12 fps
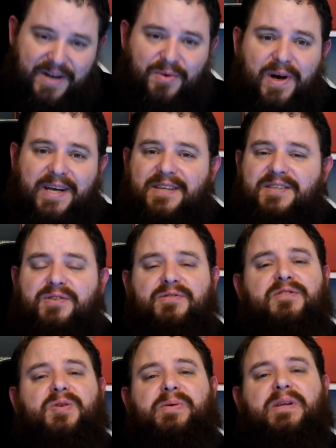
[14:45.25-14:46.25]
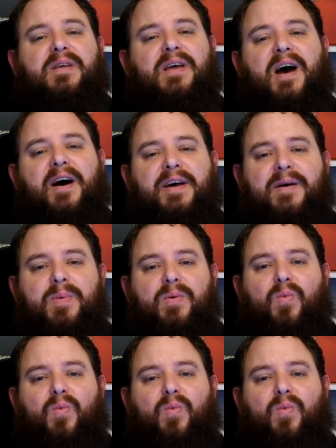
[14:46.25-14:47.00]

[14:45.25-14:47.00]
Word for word: away, as soon as you picked the card up,